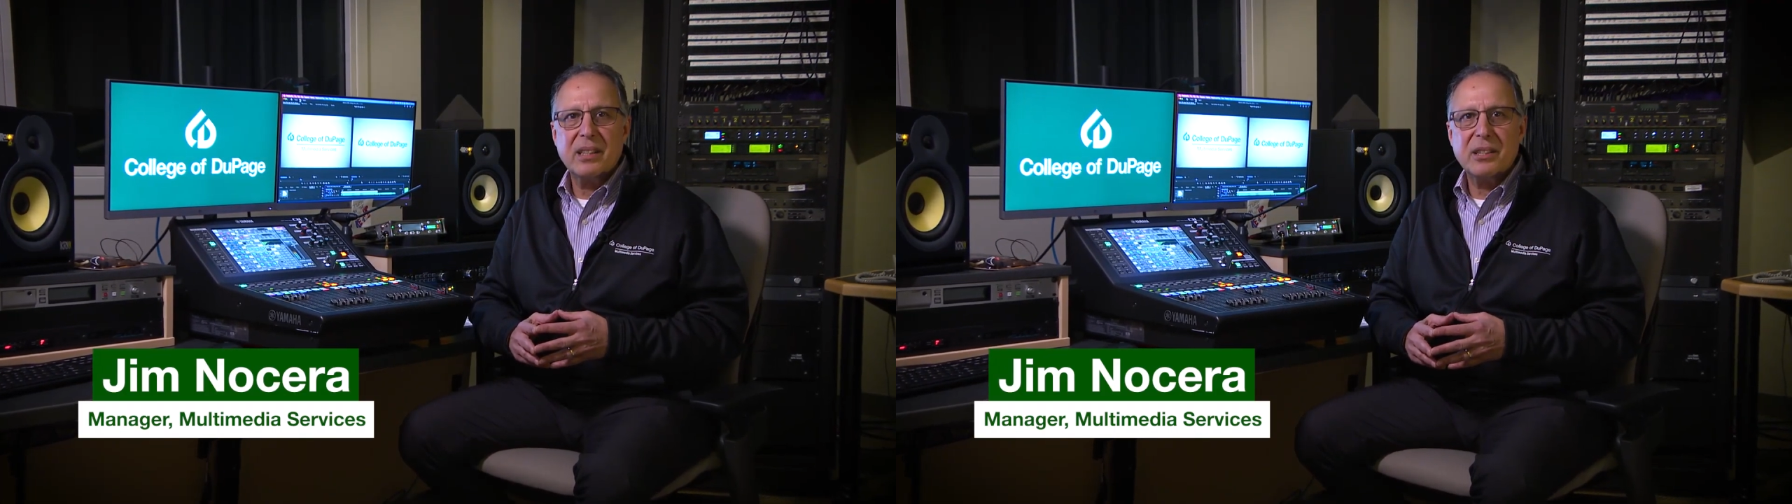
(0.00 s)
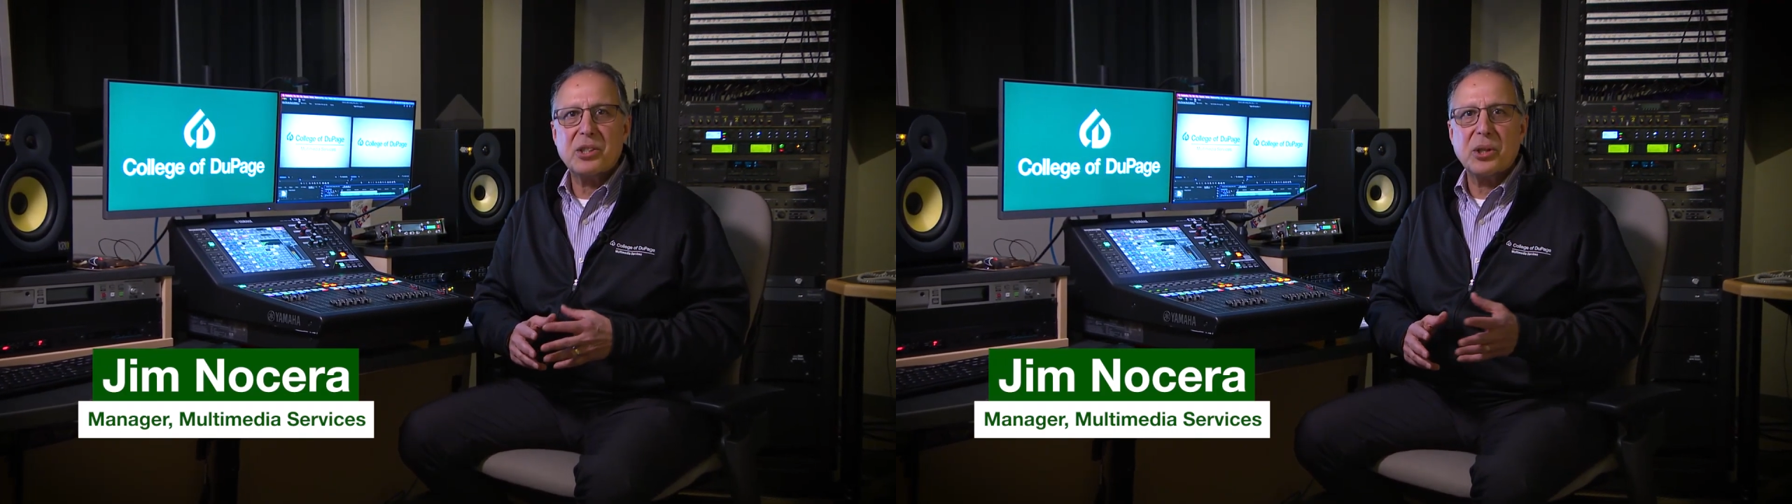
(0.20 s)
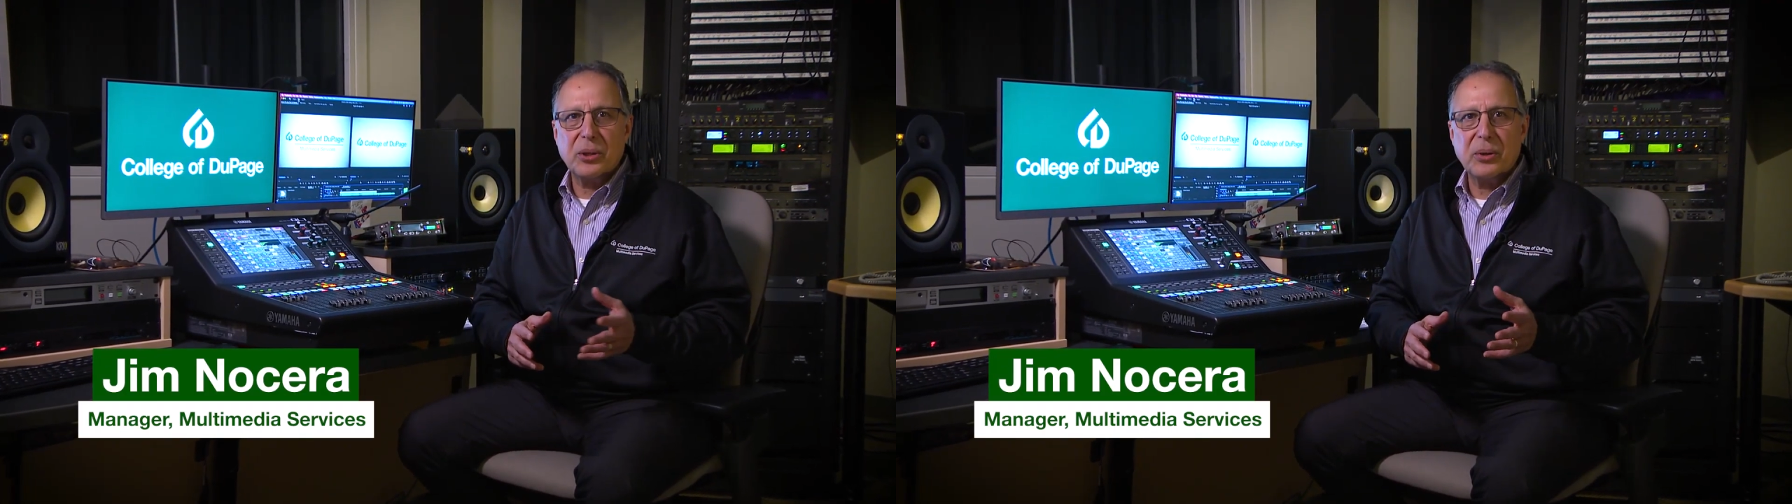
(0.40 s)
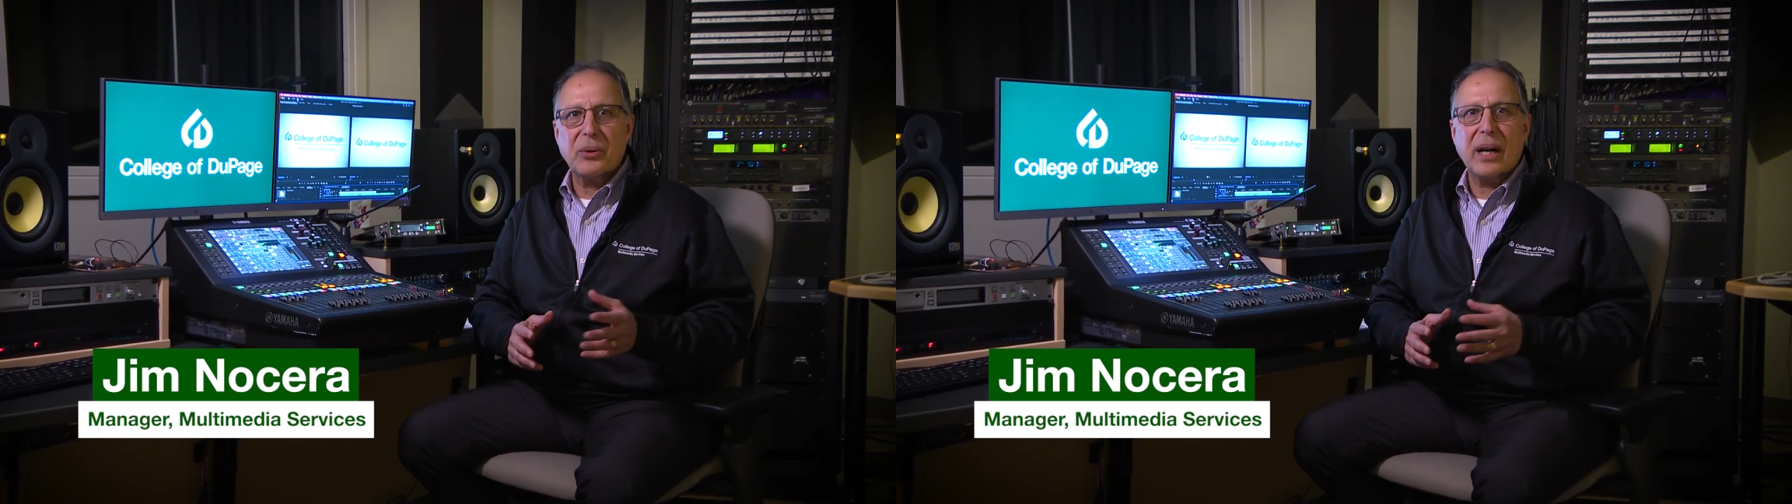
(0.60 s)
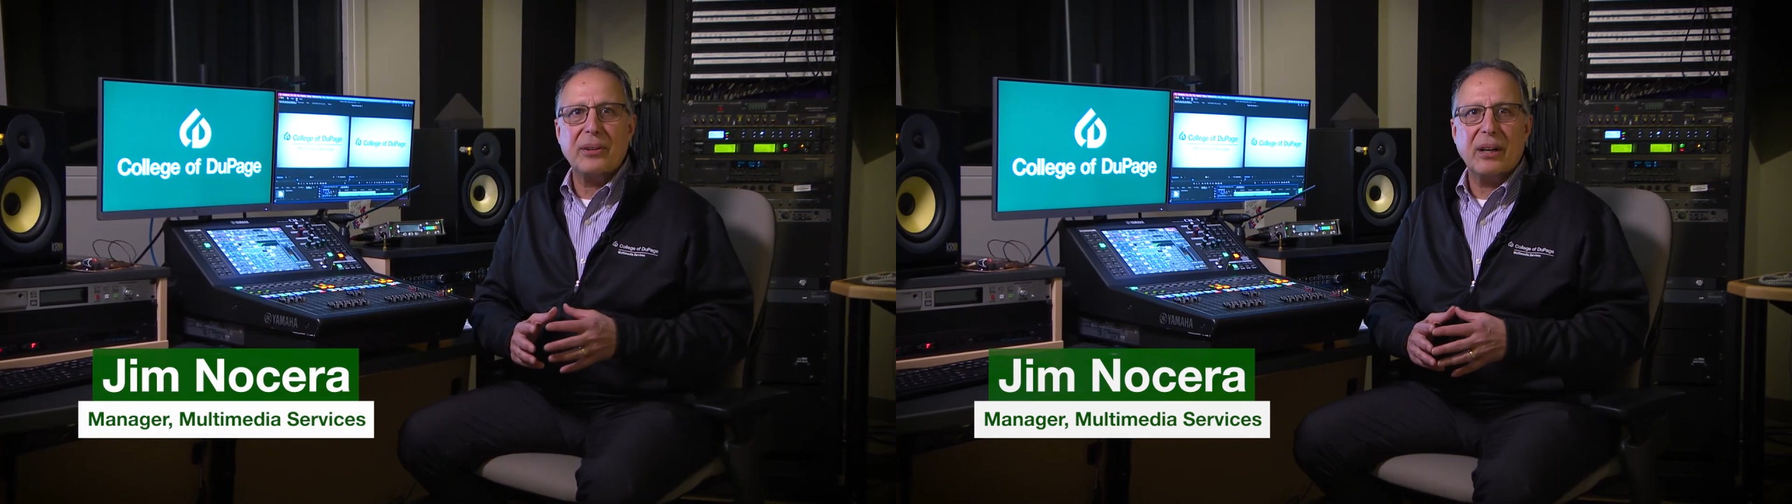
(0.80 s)
to show you
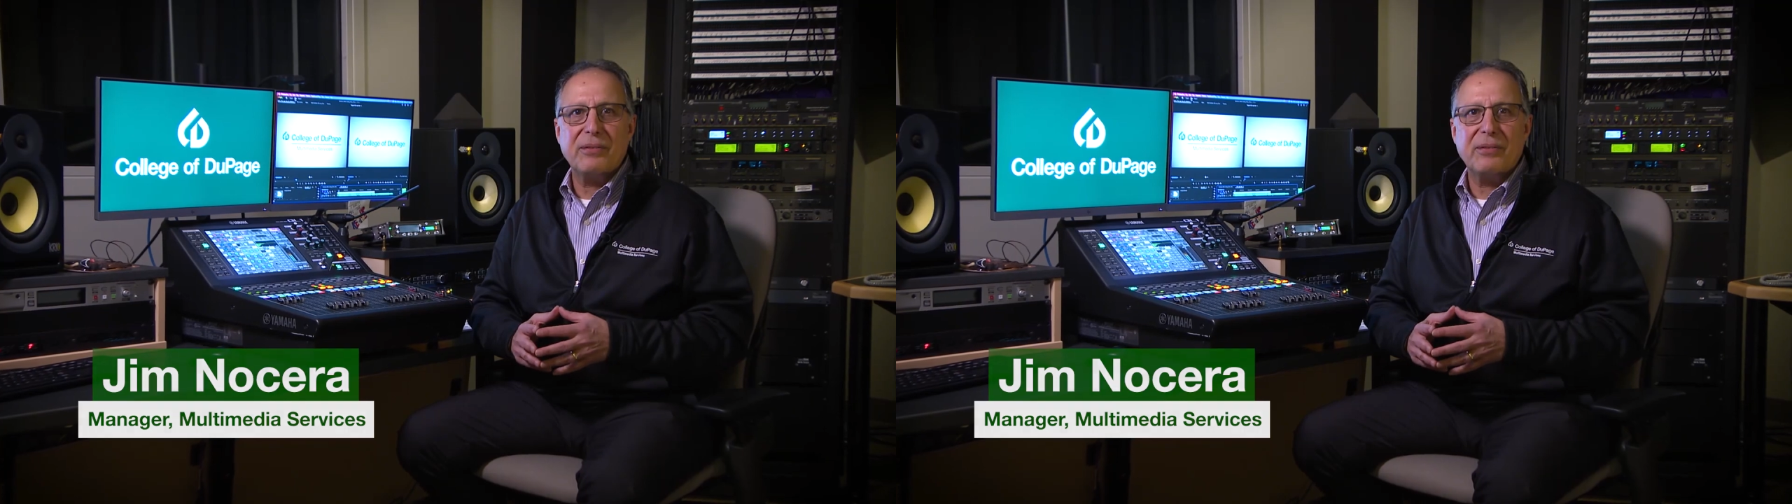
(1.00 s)
around our